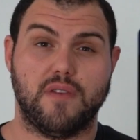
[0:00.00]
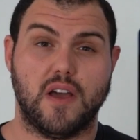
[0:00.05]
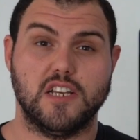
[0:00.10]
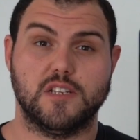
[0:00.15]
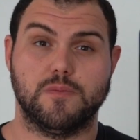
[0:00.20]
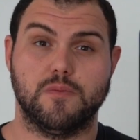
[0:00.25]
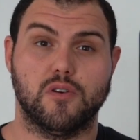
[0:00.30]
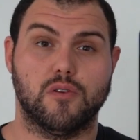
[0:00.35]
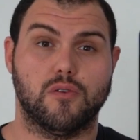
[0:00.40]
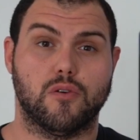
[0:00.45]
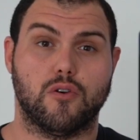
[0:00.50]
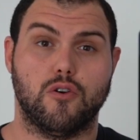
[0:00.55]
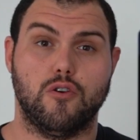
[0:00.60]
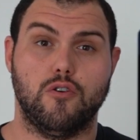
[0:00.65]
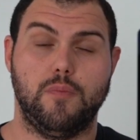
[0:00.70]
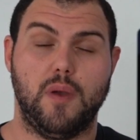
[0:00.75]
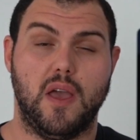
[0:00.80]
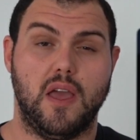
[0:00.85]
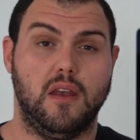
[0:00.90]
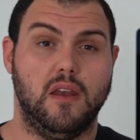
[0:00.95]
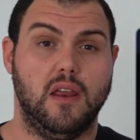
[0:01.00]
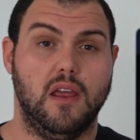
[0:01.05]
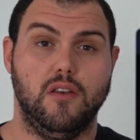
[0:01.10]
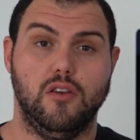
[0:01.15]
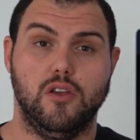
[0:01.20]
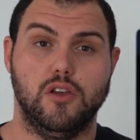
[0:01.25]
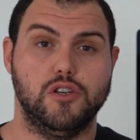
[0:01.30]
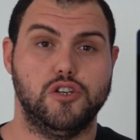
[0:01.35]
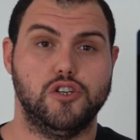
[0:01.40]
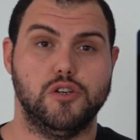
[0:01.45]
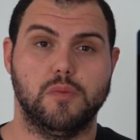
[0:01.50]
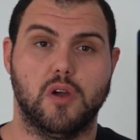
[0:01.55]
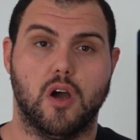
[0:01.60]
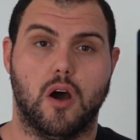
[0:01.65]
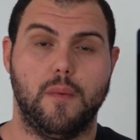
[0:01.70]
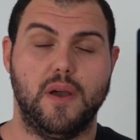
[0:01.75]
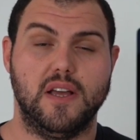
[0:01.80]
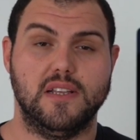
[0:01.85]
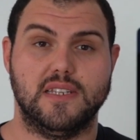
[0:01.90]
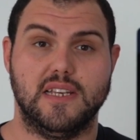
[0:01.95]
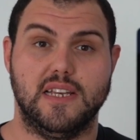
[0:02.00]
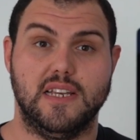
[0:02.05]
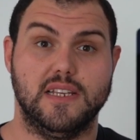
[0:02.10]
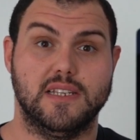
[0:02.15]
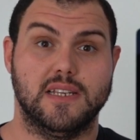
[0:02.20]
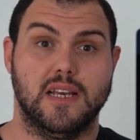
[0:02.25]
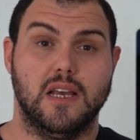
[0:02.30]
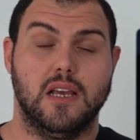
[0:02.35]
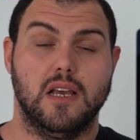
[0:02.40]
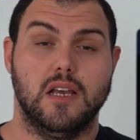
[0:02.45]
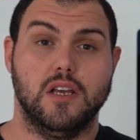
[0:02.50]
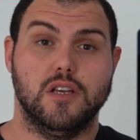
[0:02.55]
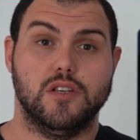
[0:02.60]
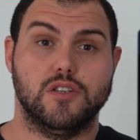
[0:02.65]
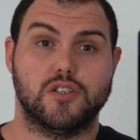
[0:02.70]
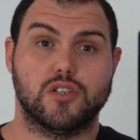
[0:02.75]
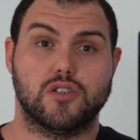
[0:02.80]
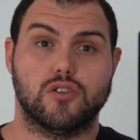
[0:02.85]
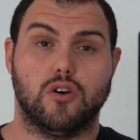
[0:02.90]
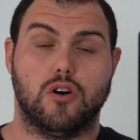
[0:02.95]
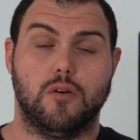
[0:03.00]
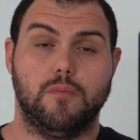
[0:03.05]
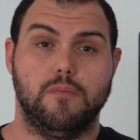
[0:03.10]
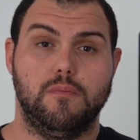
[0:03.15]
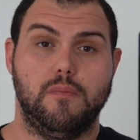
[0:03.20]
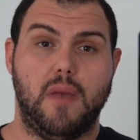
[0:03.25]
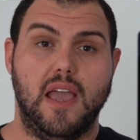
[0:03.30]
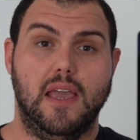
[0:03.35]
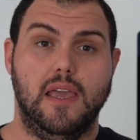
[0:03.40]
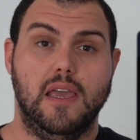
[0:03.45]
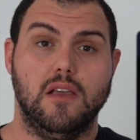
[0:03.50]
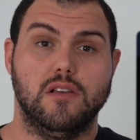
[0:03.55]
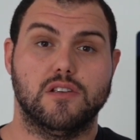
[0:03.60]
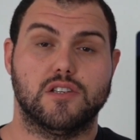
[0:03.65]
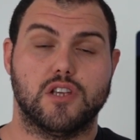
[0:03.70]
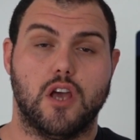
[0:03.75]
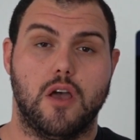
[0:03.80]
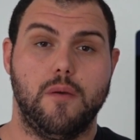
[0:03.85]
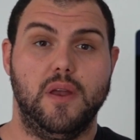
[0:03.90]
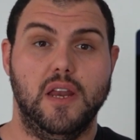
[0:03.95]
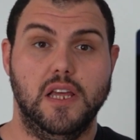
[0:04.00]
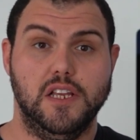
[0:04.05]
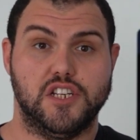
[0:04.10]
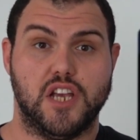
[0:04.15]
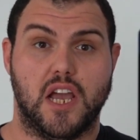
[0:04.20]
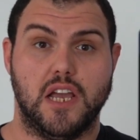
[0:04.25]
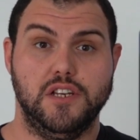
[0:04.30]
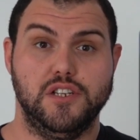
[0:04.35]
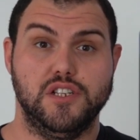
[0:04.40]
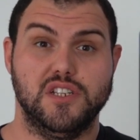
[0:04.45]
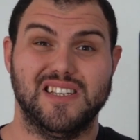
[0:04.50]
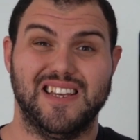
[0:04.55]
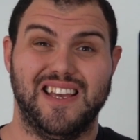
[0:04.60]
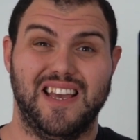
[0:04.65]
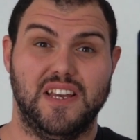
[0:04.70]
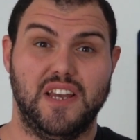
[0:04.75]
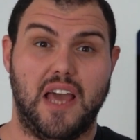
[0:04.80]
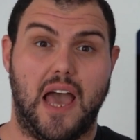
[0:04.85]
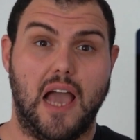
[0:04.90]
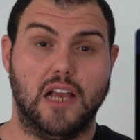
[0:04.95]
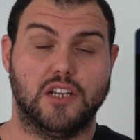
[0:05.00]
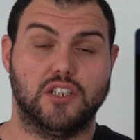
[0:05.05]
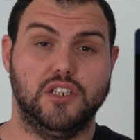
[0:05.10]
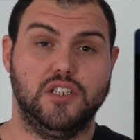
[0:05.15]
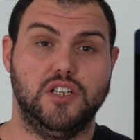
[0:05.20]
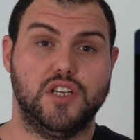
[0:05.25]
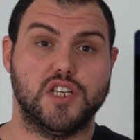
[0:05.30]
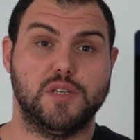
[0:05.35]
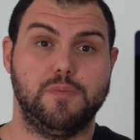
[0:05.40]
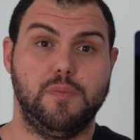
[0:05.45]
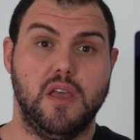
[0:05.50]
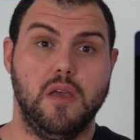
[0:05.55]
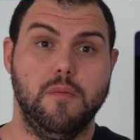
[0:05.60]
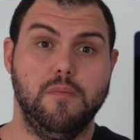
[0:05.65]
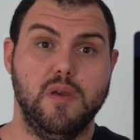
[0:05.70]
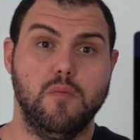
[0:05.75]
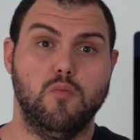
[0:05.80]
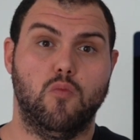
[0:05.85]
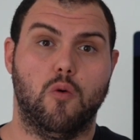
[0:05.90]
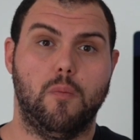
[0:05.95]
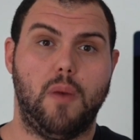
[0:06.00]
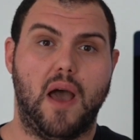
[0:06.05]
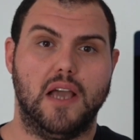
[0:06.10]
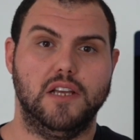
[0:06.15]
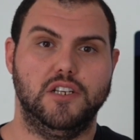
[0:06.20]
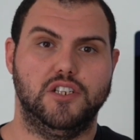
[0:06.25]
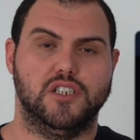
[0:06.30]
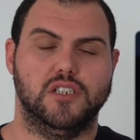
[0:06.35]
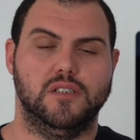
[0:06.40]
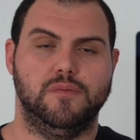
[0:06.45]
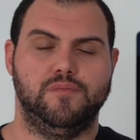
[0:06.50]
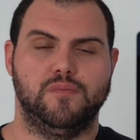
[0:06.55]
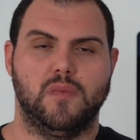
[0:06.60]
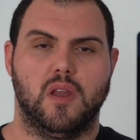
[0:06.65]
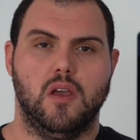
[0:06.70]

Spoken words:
Facebook group and in YouTube comments, is stop making so many changes and actually just be a bit more patient.